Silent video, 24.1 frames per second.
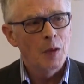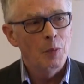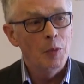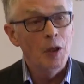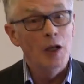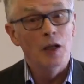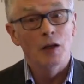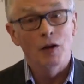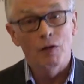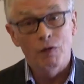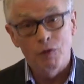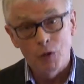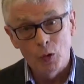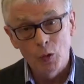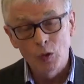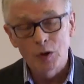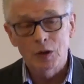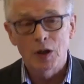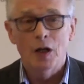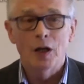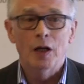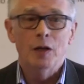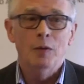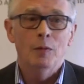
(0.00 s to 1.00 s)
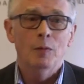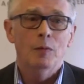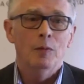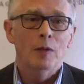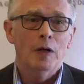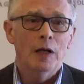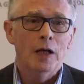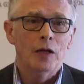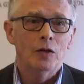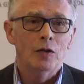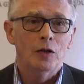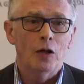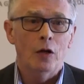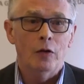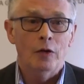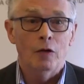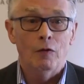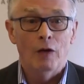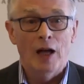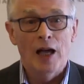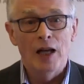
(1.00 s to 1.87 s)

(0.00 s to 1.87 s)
be it the full-time the